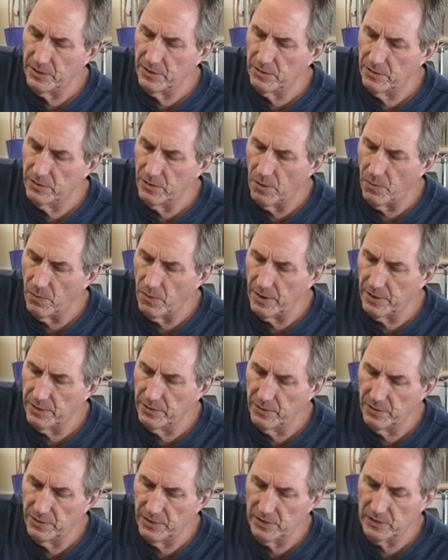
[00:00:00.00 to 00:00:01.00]
You don't want to
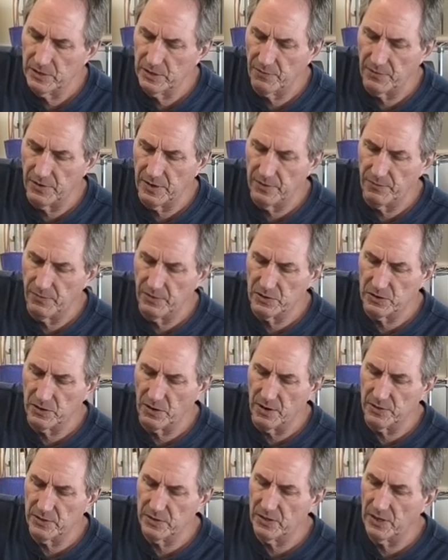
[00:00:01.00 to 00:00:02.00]
do this if, if it
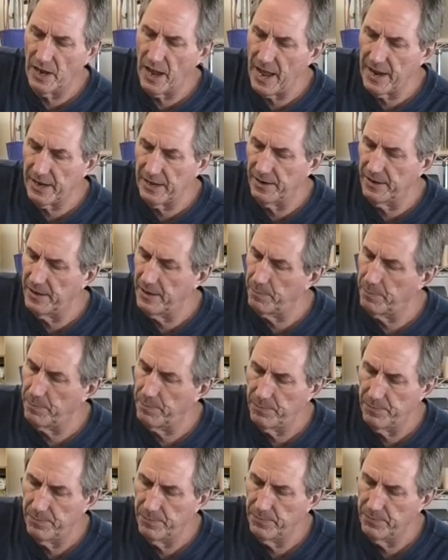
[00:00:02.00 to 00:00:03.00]
starts tacking
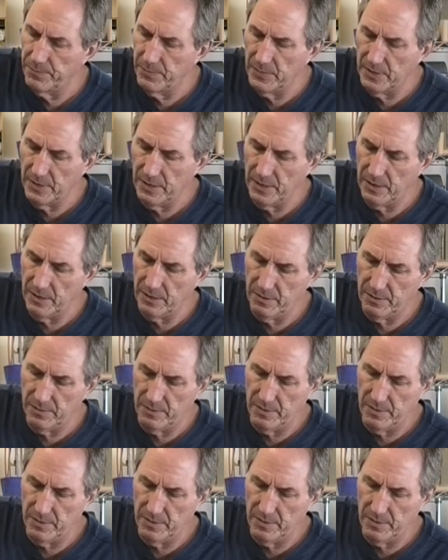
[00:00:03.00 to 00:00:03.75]
up, uh,